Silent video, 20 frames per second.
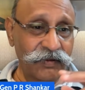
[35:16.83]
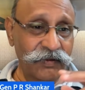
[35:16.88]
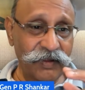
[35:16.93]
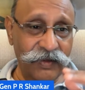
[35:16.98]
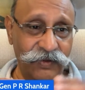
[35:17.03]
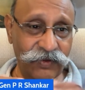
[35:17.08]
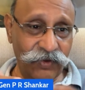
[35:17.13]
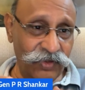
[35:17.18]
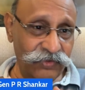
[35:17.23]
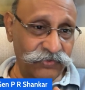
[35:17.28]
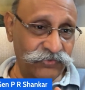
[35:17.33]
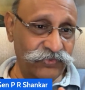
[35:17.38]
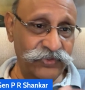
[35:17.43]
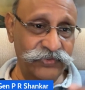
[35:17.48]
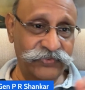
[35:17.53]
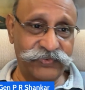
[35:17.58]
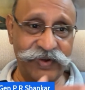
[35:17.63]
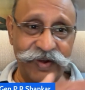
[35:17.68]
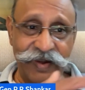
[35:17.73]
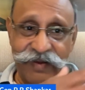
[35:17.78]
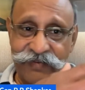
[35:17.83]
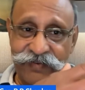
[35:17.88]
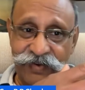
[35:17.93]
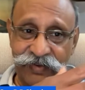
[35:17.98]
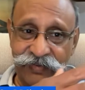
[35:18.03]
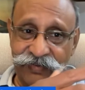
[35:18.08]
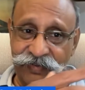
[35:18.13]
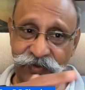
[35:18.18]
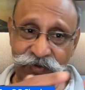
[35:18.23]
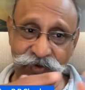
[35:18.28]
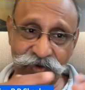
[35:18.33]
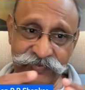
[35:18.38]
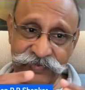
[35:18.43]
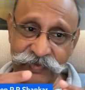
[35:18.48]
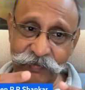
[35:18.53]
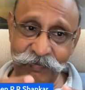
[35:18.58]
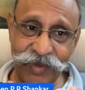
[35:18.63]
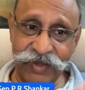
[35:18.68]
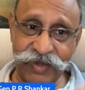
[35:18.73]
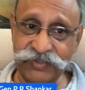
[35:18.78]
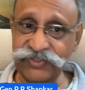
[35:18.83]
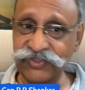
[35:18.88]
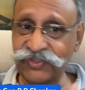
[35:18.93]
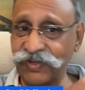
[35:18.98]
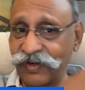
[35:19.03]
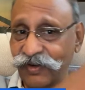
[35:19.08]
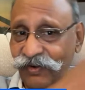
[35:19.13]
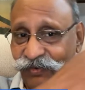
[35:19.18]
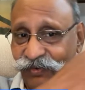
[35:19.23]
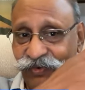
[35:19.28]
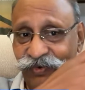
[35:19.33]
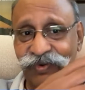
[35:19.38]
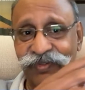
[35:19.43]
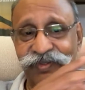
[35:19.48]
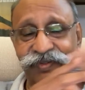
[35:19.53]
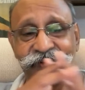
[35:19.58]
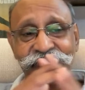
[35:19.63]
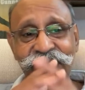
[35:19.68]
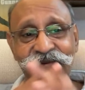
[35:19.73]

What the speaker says: across these glaciers, across a marginal road.